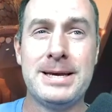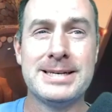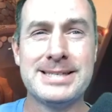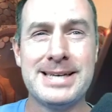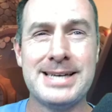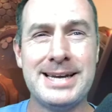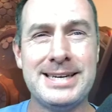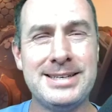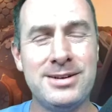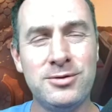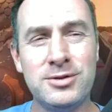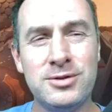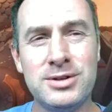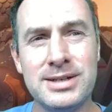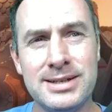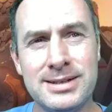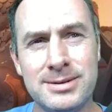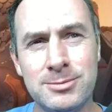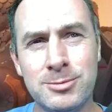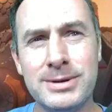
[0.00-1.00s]
Because
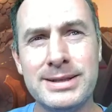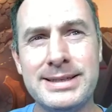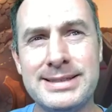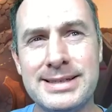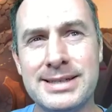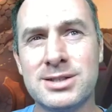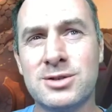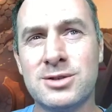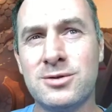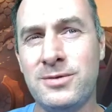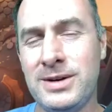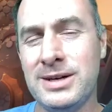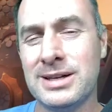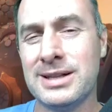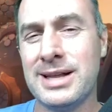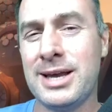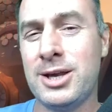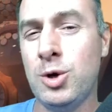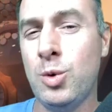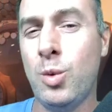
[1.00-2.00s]
it really does
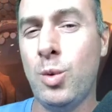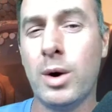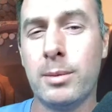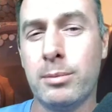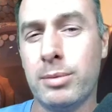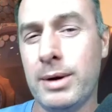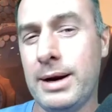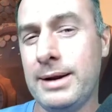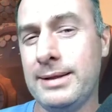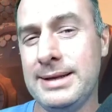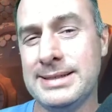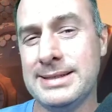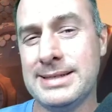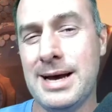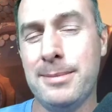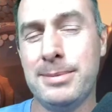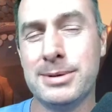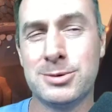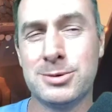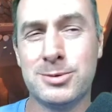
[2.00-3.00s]
feel like you want to break these
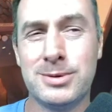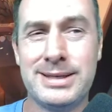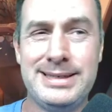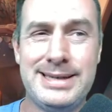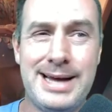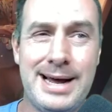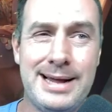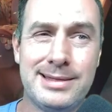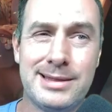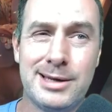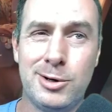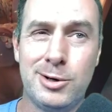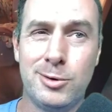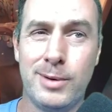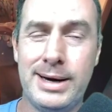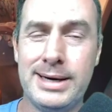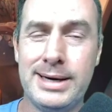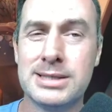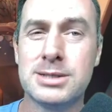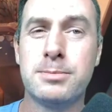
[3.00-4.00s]
up. It's really not the
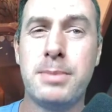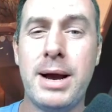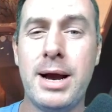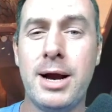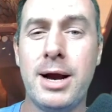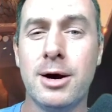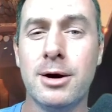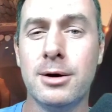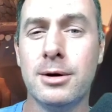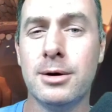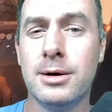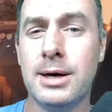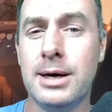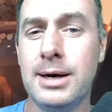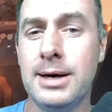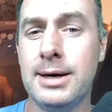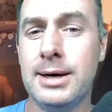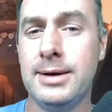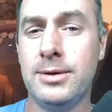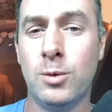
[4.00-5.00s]
greatest pair
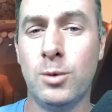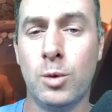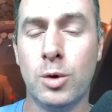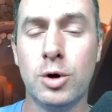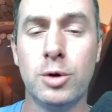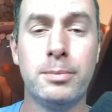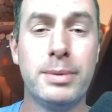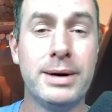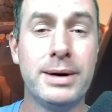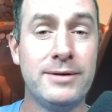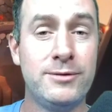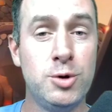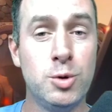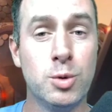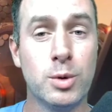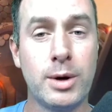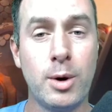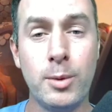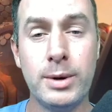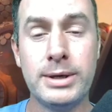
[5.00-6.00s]
in the world, but if
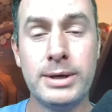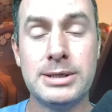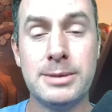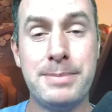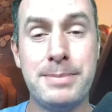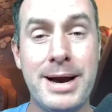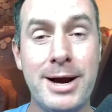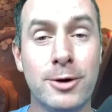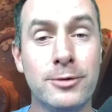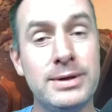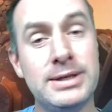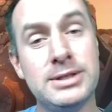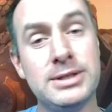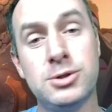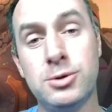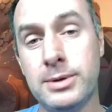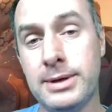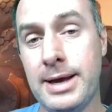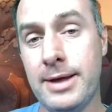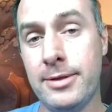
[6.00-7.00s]
you were going to pair these
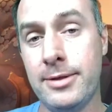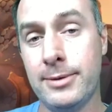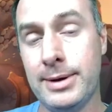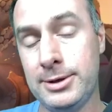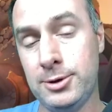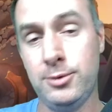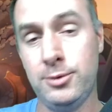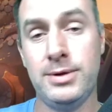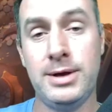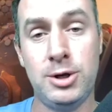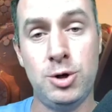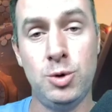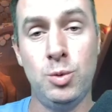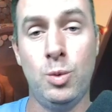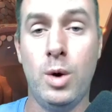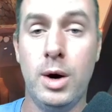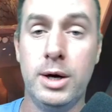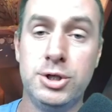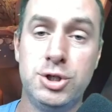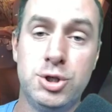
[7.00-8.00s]
two together, I do think you
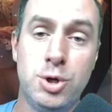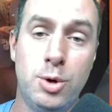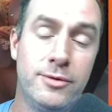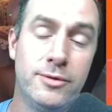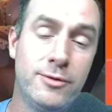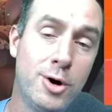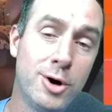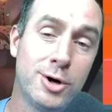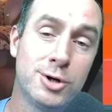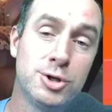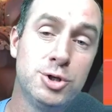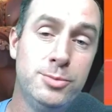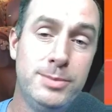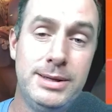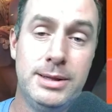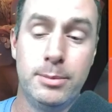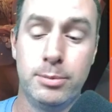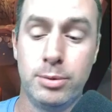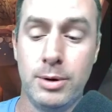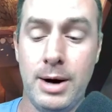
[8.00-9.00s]
want Joan of Arc to
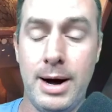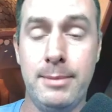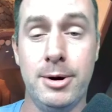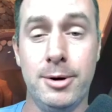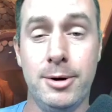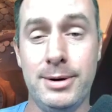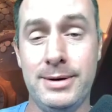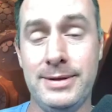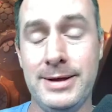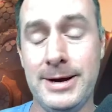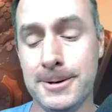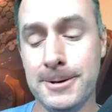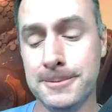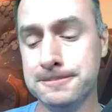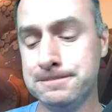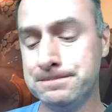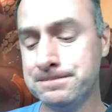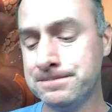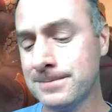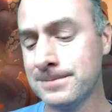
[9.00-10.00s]
be the primary
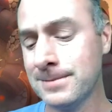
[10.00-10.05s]
there.